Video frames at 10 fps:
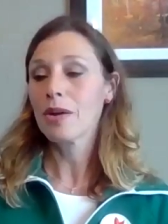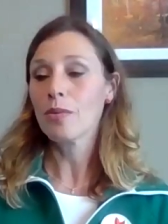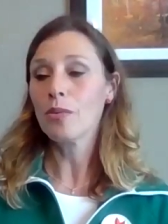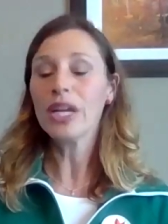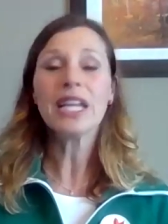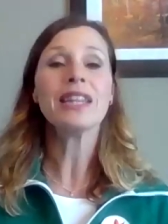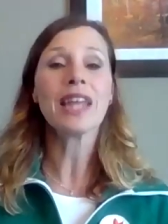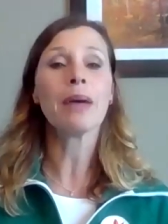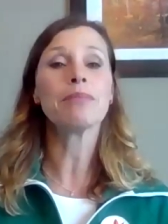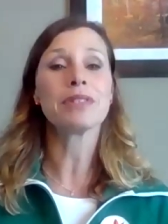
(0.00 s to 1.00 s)
we need
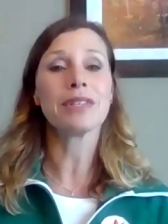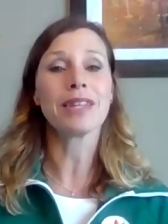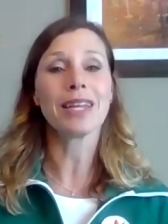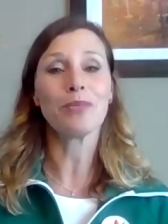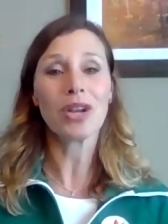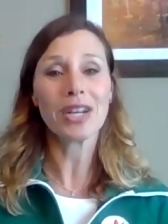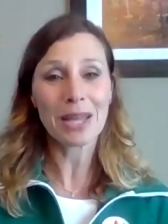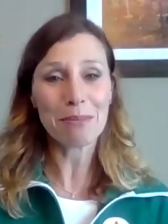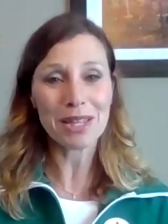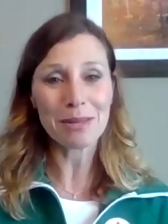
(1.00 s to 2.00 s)
them to then one day
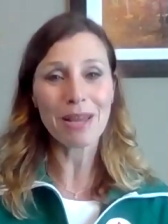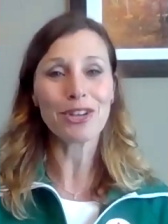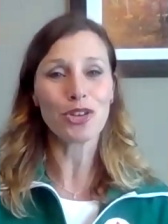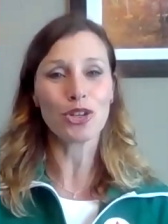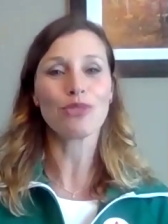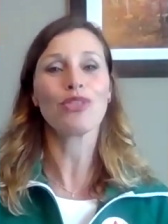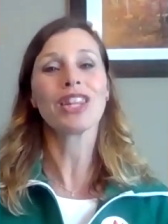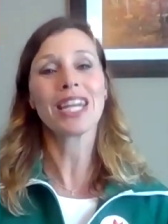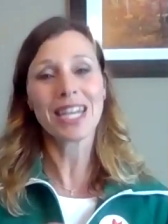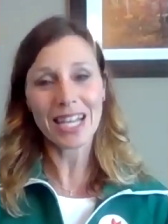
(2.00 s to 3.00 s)
be the mentors for
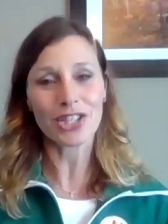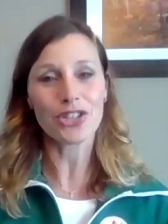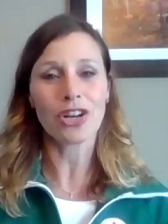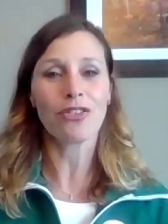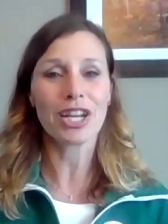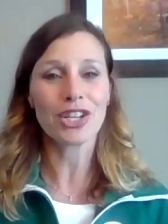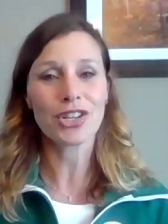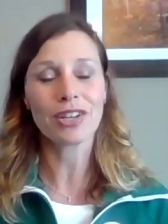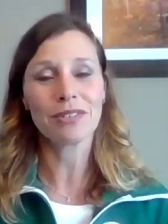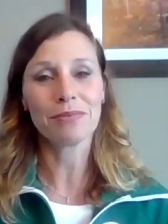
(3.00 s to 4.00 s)
the next generation.